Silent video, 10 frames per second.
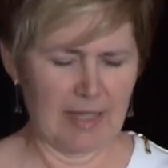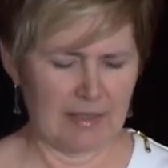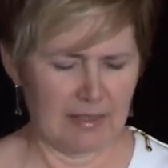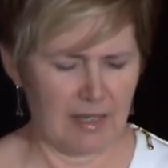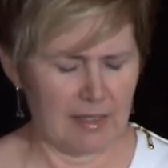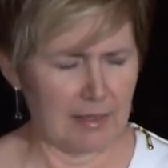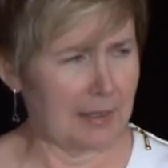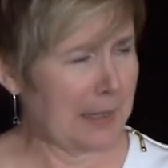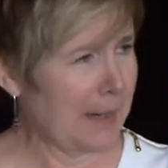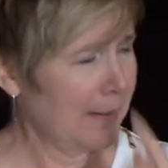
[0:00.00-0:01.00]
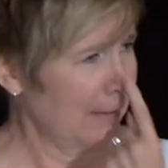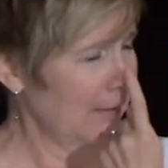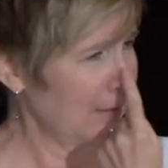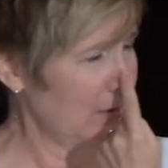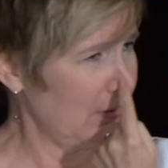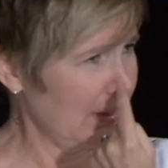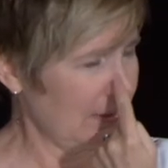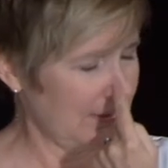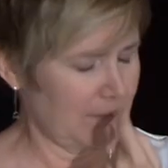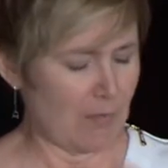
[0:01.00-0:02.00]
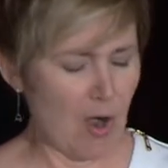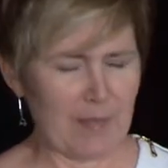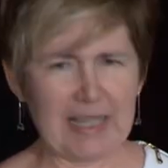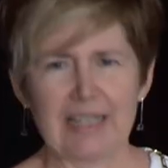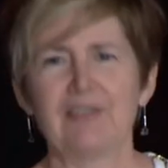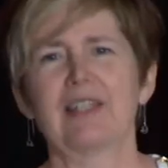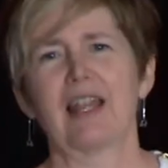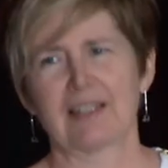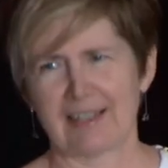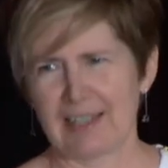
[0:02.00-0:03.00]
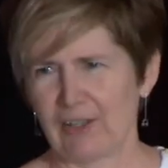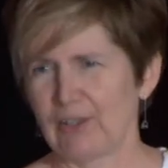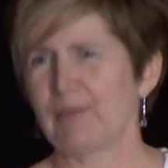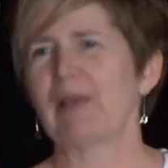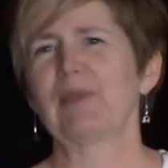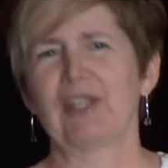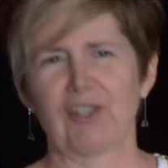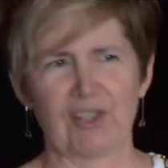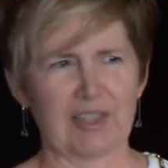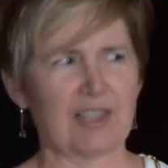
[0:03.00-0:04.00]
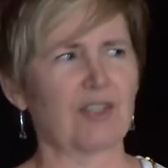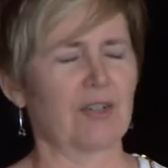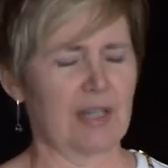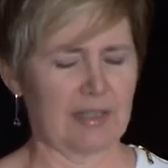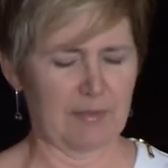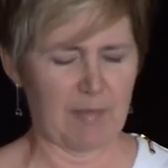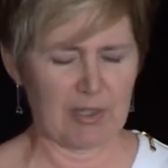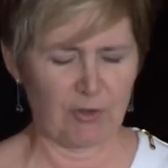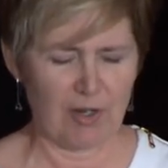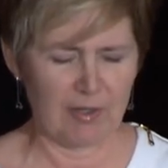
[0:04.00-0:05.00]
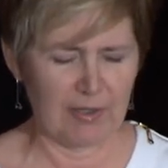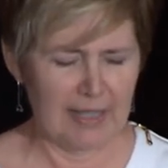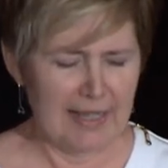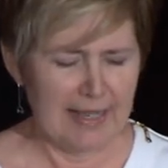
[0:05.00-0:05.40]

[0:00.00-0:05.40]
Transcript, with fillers: That's exactly to this moment, even as I tell you about being a good listener, it's my struggle.